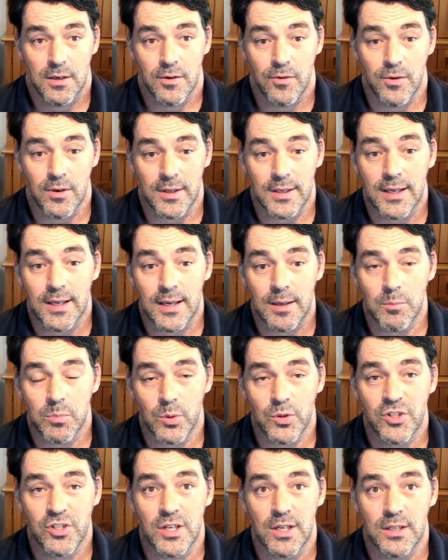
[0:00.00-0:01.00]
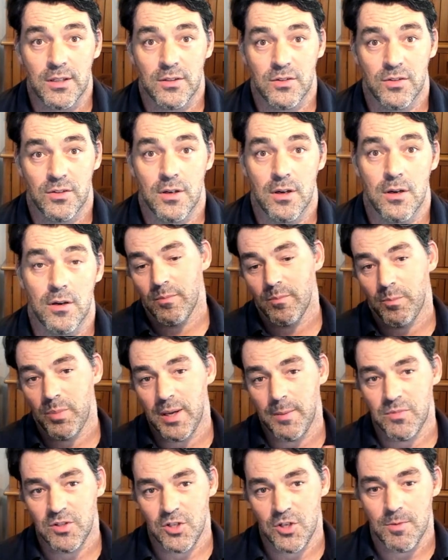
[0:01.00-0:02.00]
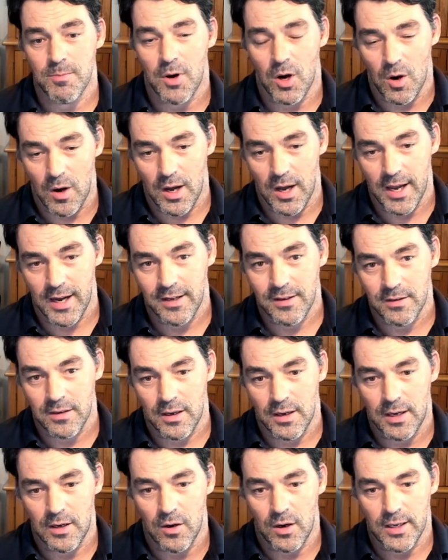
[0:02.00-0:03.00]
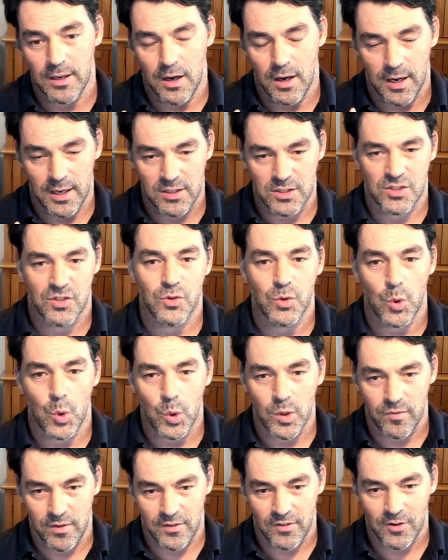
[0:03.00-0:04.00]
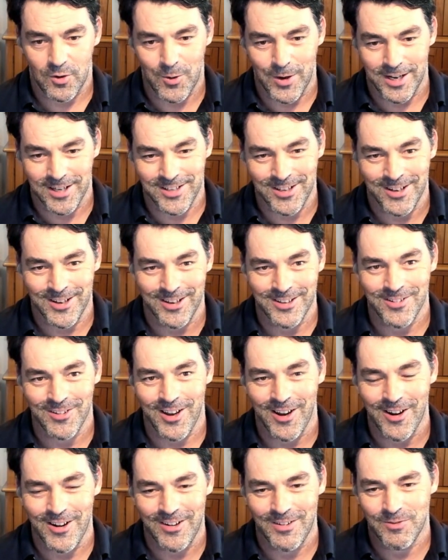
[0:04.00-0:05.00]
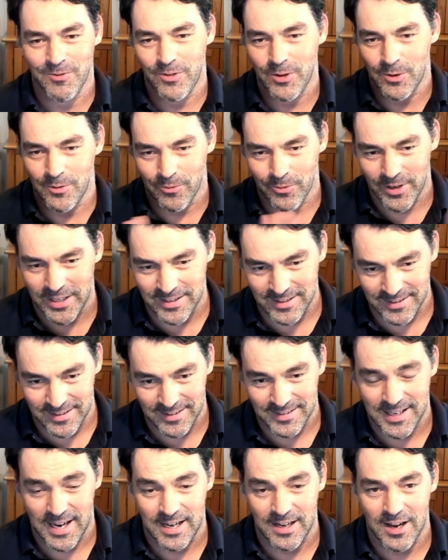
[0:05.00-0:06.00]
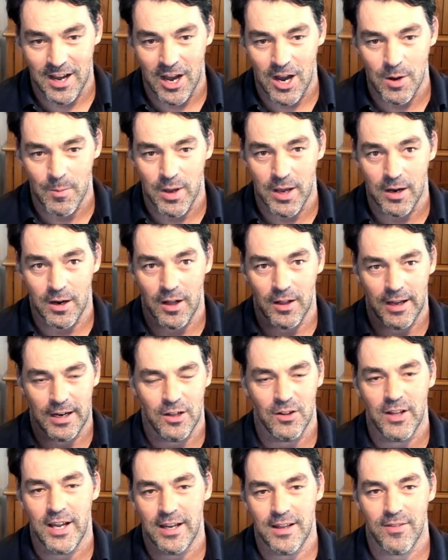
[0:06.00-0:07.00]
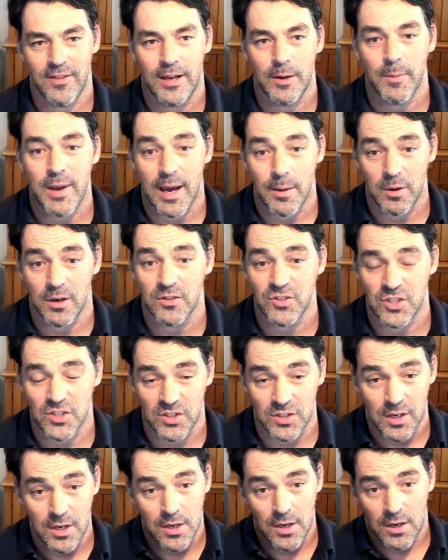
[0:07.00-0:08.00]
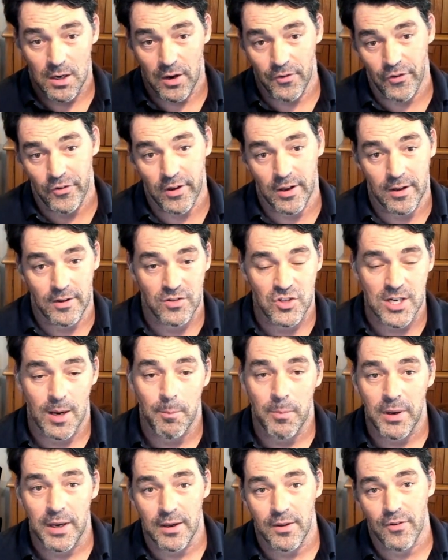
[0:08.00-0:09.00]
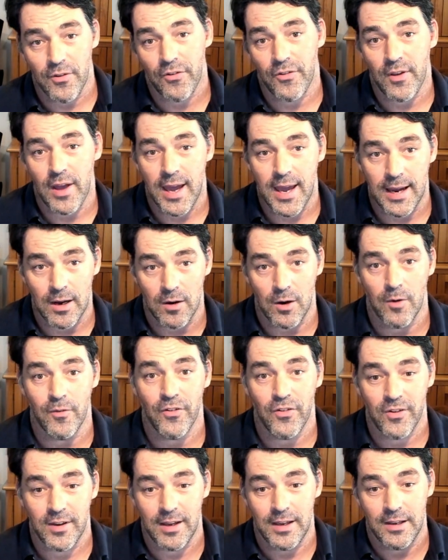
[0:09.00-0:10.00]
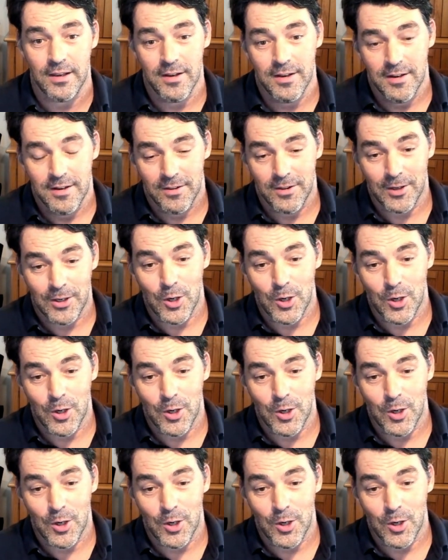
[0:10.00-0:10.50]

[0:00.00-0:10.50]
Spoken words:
really keep pushing. So, Pip, do you mind? And I only just thought of this question, so feel free just to say no. But I'll let you think about it. I was just going to jump in and say, obviously, the